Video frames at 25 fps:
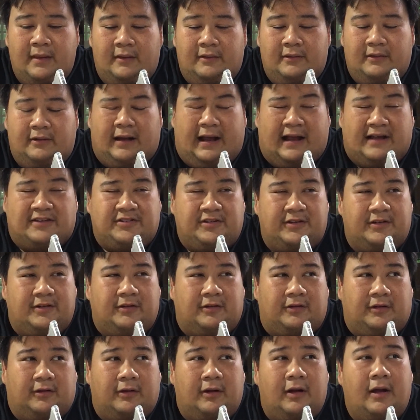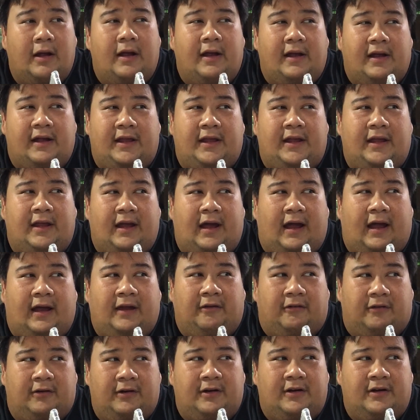No, actually, no.
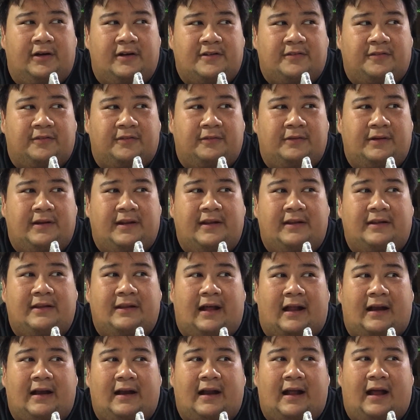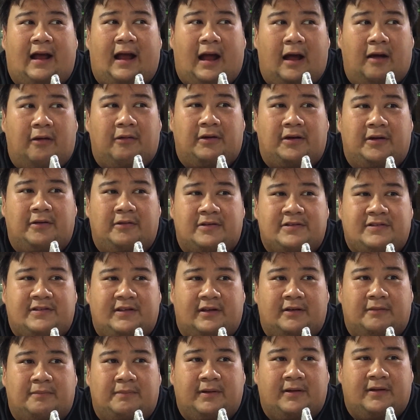I ordered this within an hour. He was
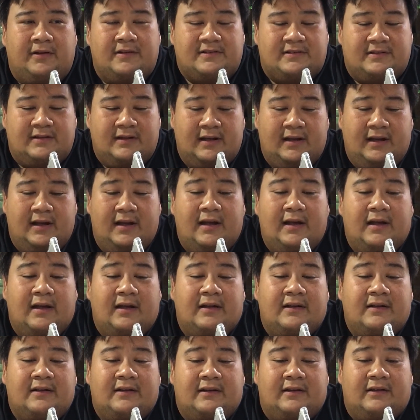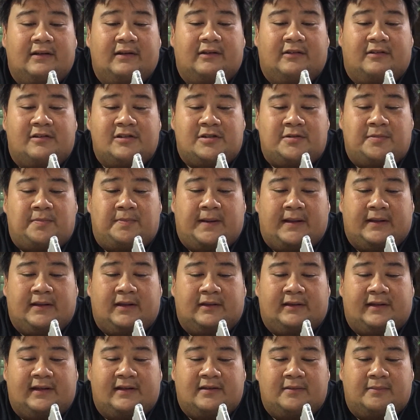here because crispy
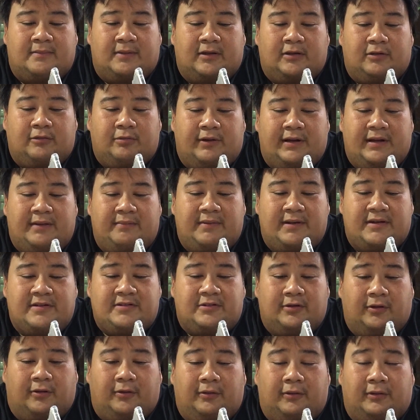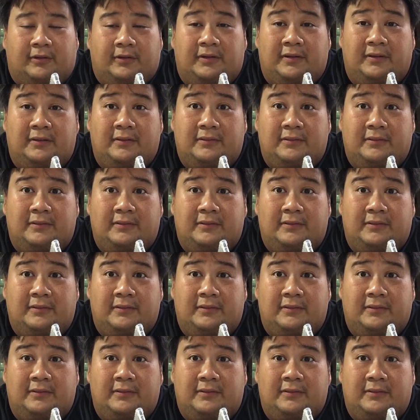pata takes about 20 minutes to cook.